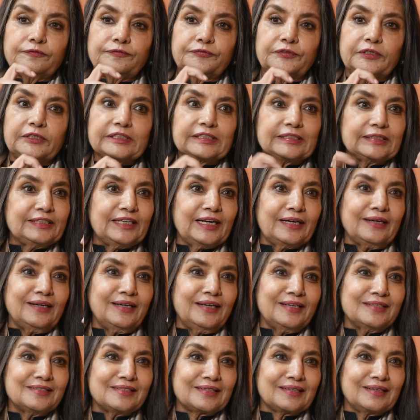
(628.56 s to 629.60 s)
first 10
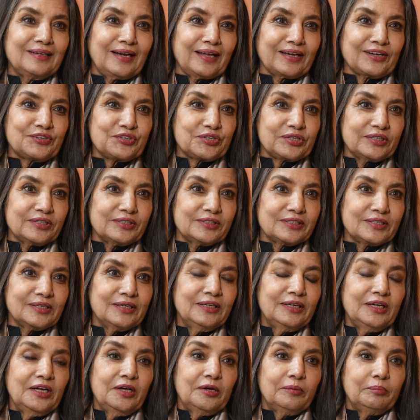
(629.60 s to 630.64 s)
days collections,
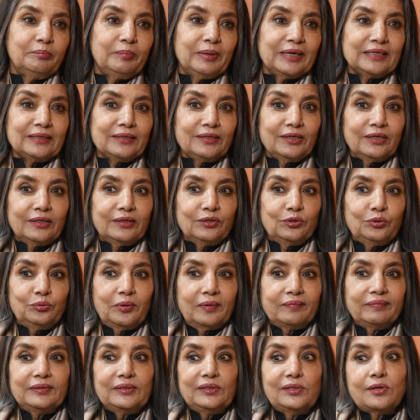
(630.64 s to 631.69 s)
but you
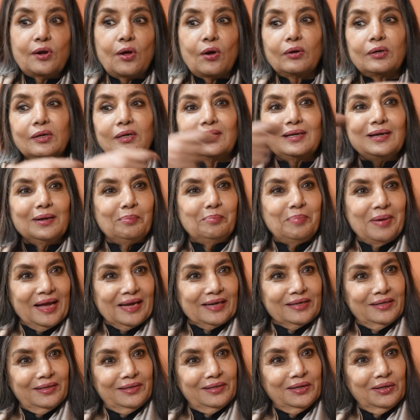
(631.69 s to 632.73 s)
have a longer
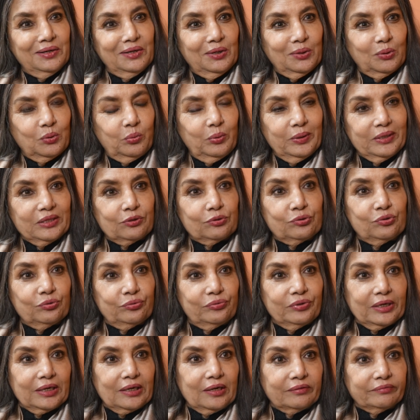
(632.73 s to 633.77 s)
bandwidth to
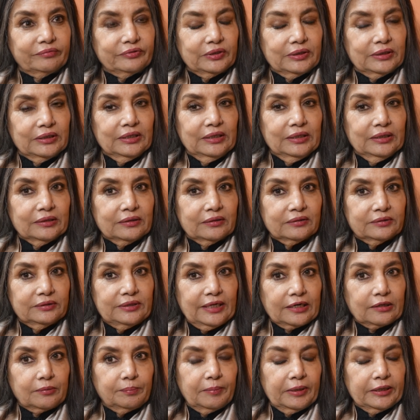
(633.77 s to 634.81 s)
recover
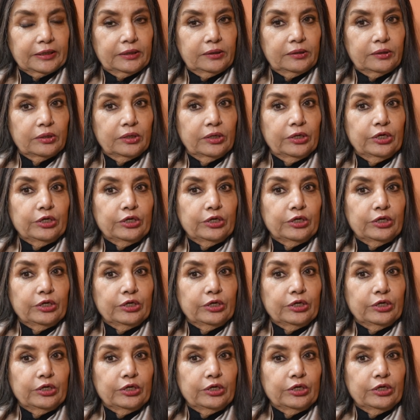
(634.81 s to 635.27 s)
that money.